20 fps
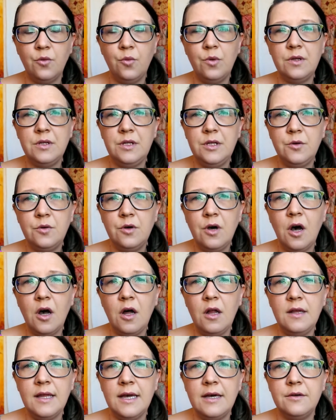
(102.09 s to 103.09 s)
will you
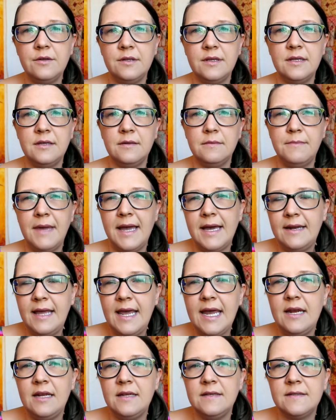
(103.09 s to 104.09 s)
call out the
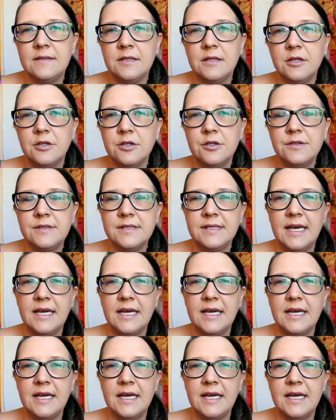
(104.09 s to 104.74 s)
man-hating slurs